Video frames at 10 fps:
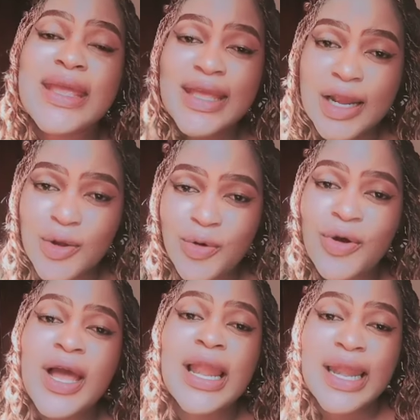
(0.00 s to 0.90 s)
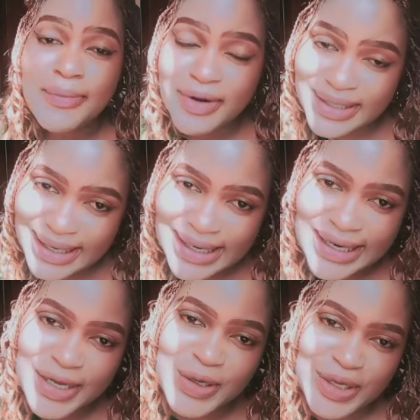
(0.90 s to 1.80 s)
yellow lemon
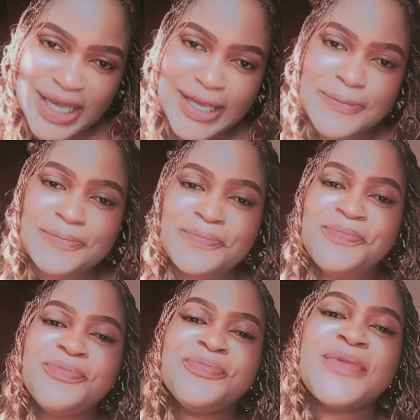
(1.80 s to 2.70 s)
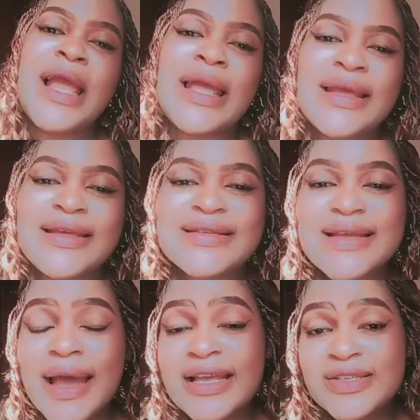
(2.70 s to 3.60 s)
color, okay? Yes,
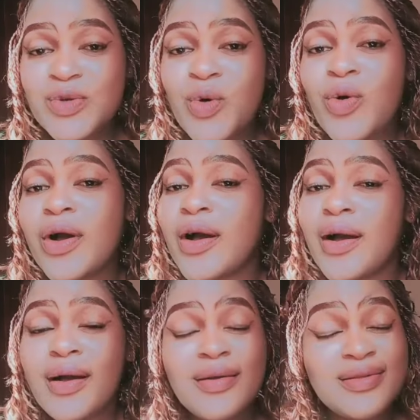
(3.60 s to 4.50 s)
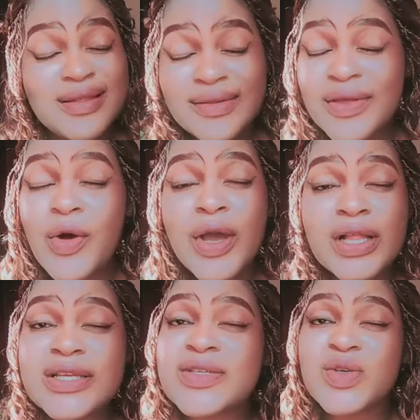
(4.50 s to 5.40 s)
guys, so the oil
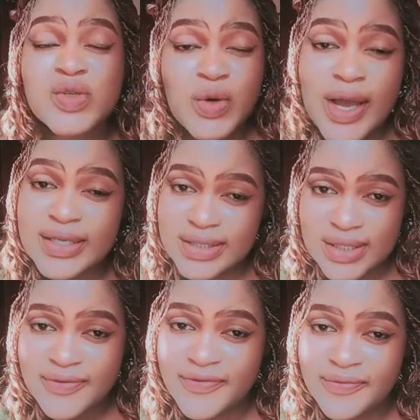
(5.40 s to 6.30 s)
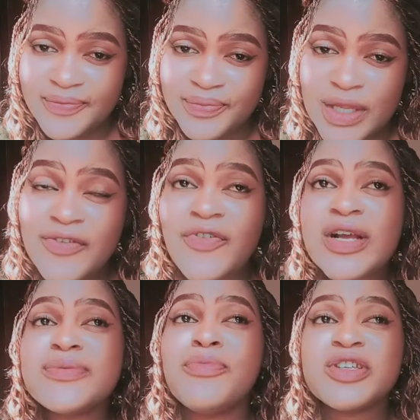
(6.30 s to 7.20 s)
is so active. In
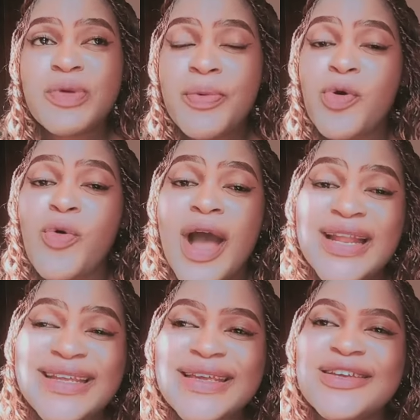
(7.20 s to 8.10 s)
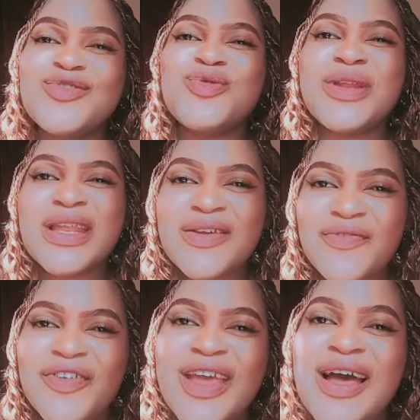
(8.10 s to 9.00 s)
fact, most people who are adding it to
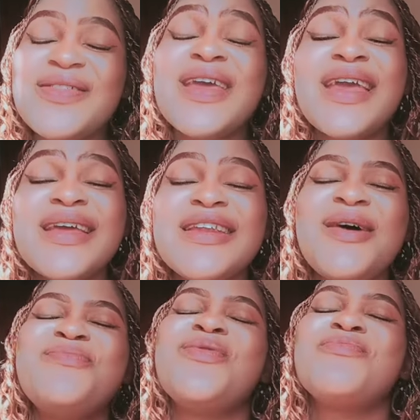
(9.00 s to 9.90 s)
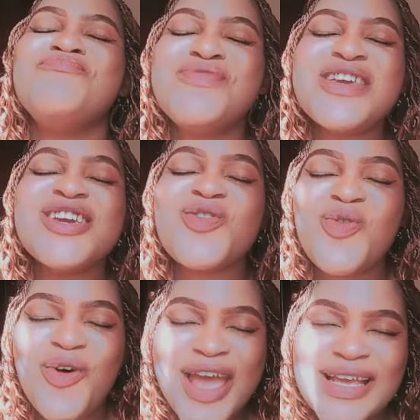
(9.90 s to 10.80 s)
Nivea, they end up being
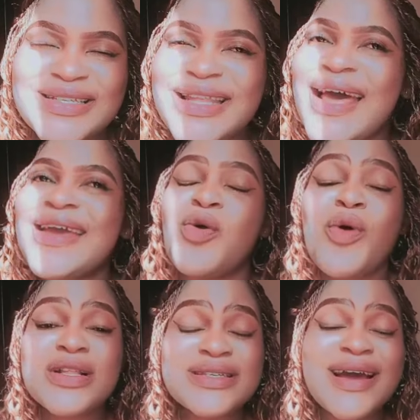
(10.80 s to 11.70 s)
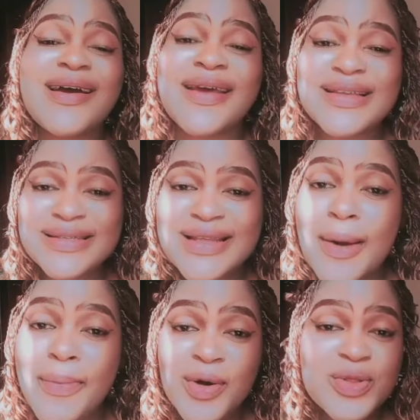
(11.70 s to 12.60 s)
white. Like, what can I say
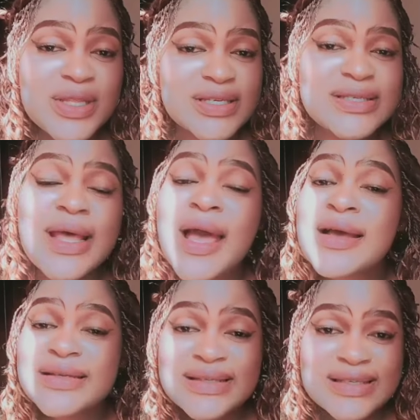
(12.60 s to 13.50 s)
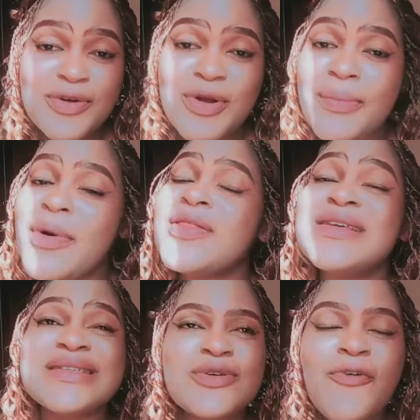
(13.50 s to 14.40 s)
about this serum,
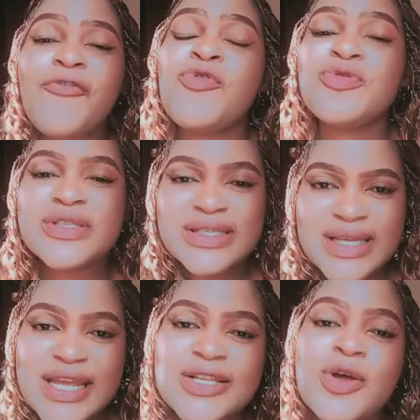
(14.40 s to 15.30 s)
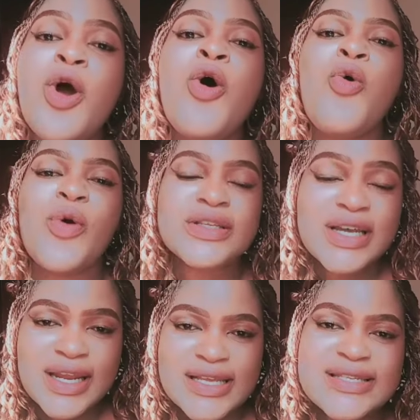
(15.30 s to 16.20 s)
this full set? What
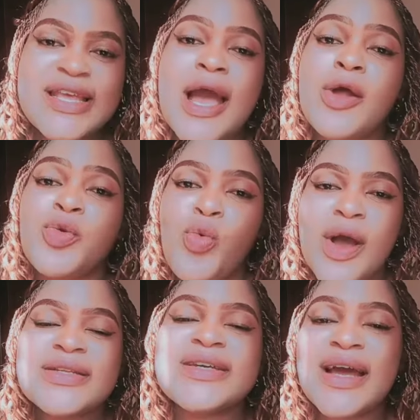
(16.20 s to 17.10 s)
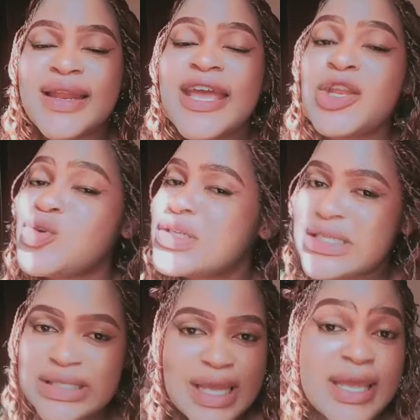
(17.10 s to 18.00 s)
can I say and what can I not
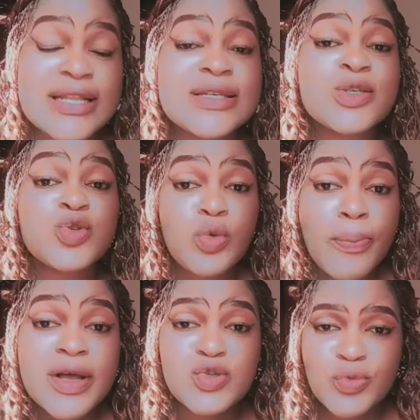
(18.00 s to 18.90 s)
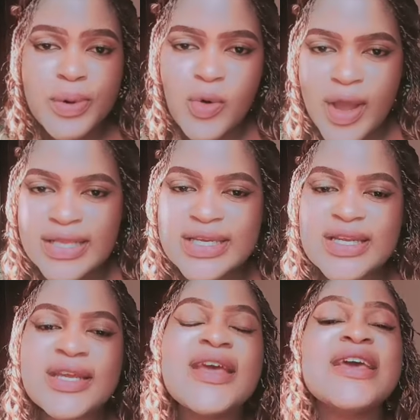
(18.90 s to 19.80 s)
say? It is super
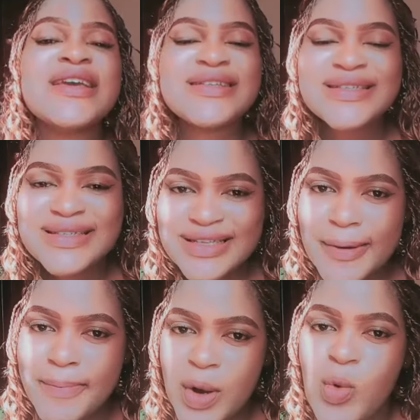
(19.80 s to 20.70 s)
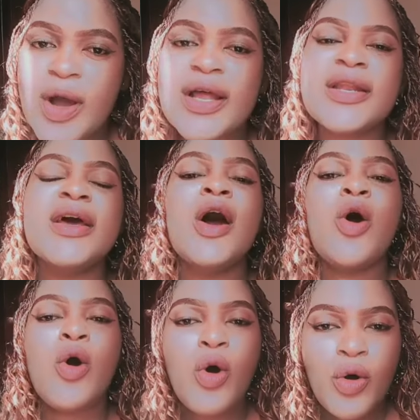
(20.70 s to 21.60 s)
whitening. It is number one
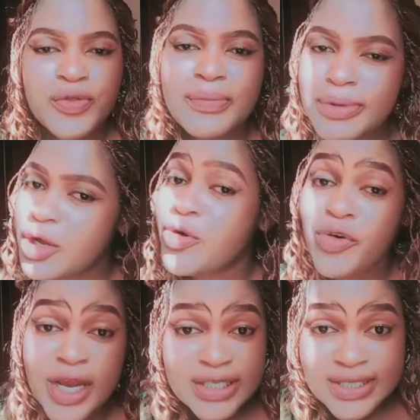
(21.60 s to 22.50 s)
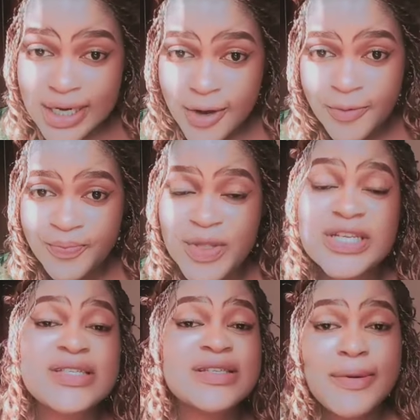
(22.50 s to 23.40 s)
on the block right now. It
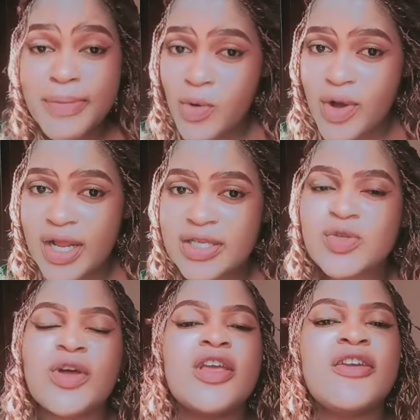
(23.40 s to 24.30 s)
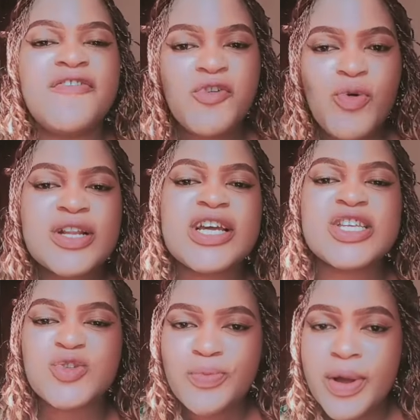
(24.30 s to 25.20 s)
is number one. So if you want a
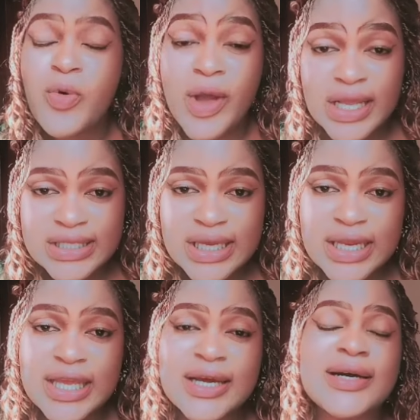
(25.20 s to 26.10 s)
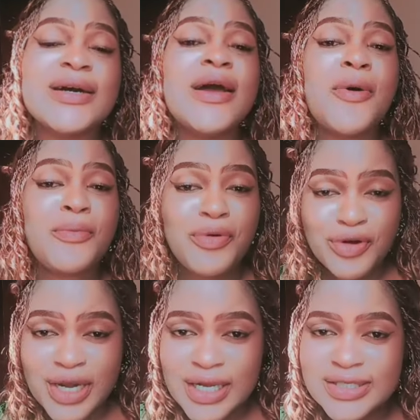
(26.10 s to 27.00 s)
super whitening
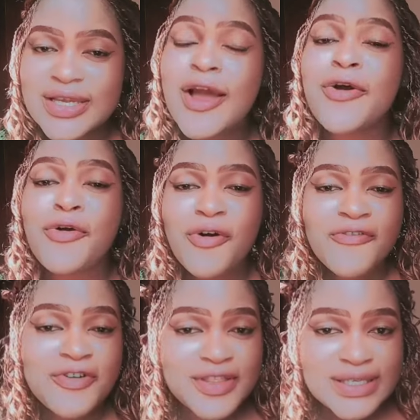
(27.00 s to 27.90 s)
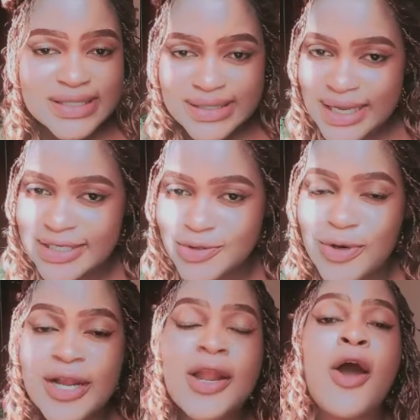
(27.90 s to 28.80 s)
product, go for this set. You
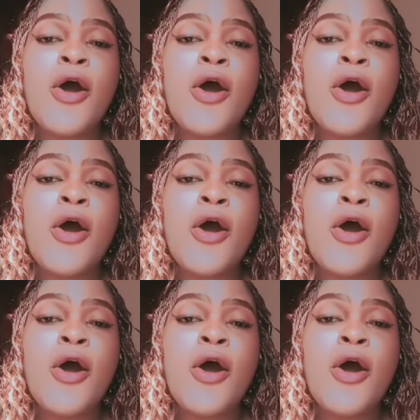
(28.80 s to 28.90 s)
can